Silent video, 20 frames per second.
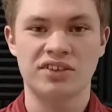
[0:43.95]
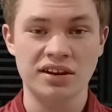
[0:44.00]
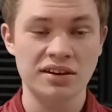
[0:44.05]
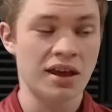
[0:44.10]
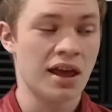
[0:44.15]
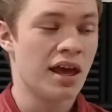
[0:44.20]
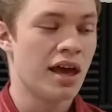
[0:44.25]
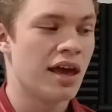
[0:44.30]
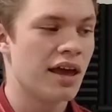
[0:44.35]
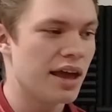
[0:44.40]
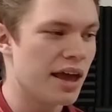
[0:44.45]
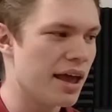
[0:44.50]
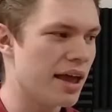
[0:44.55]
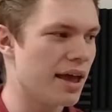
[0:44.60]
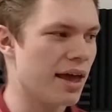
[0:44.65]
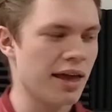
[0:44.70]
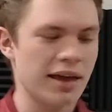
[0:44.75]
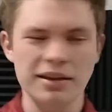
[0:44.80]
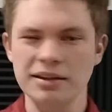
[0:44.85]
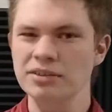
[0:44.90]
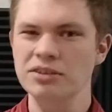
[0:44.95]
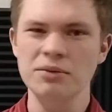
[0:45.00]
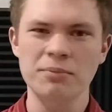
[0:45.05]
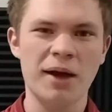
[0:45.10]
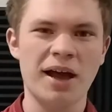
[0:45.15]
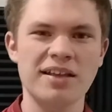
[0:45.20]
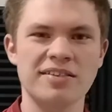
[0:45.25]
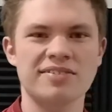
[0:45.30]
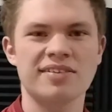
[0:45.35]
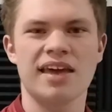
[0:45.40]
And you
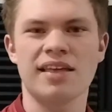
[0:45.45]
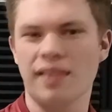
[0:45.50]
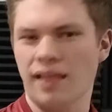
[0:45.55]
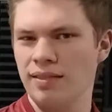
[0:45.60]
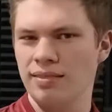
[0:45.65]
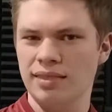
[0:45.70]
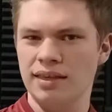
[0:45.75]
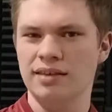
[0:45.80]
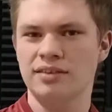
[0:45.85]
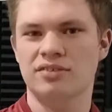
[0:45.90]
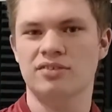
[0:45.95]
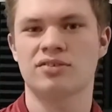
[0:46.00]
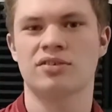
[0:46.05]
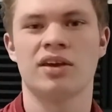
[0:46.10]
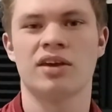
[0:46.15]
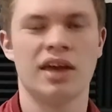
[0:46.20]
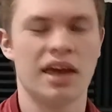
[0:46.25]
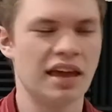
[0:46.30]
might say that this